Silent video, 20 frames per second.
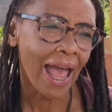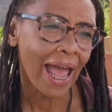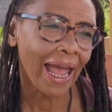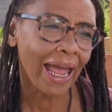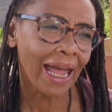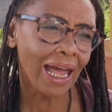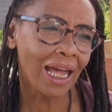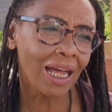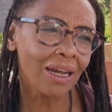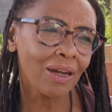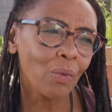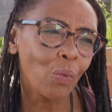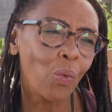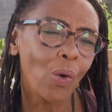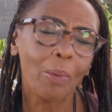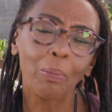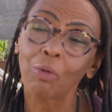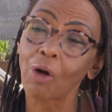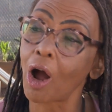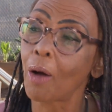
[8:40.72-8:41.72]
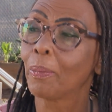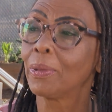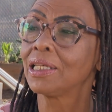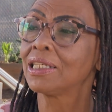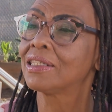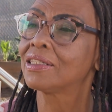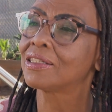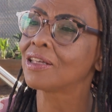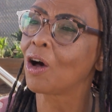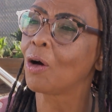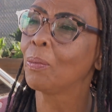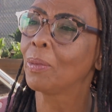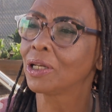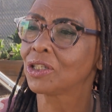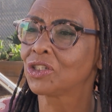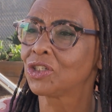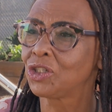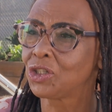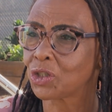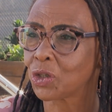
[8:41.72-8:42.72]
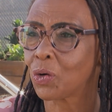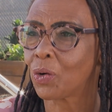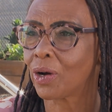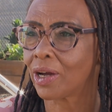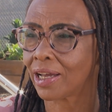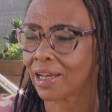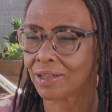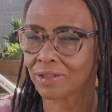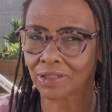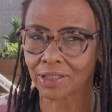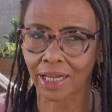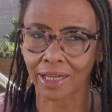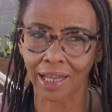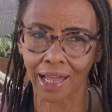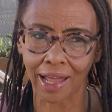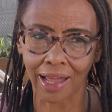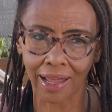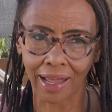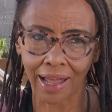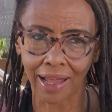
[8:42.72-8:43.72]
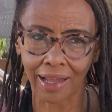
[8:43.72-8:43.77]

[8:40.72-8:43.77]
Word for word: And what brought me so much joy is, like, I,